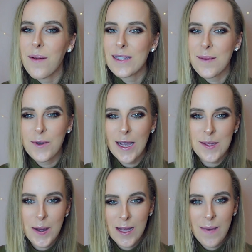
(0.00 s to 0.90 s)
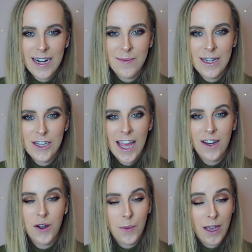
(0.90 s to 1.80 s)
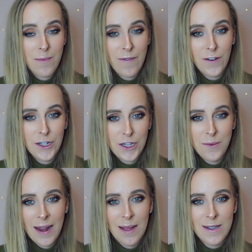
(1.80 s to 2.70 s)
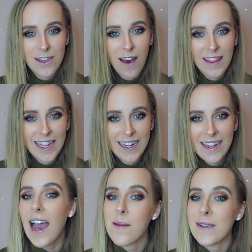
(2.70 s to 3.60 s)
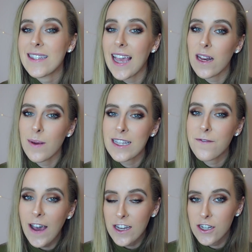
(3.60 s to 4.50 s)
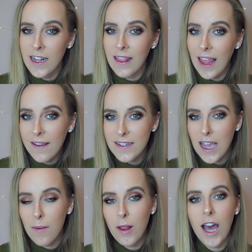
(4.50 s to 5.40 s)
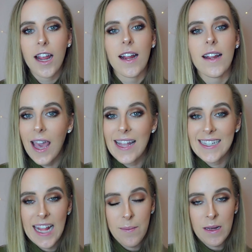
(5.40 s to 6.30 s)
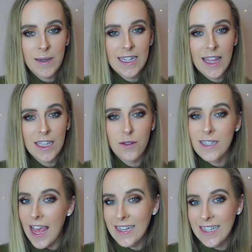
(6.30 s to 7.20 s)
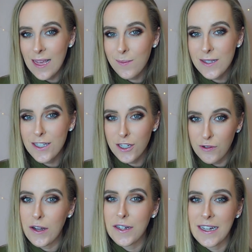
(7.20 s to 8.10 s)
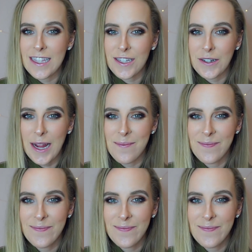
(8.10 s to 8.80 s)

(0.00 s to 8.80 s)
Hey, what's up you guys? Welcome back to my channel, or welcome if you're new. My name is Colleen. I'm a Seattle-based fashion and lifestyle blogger, and today I'm going to be telling you 10 tips to grow your Instagram.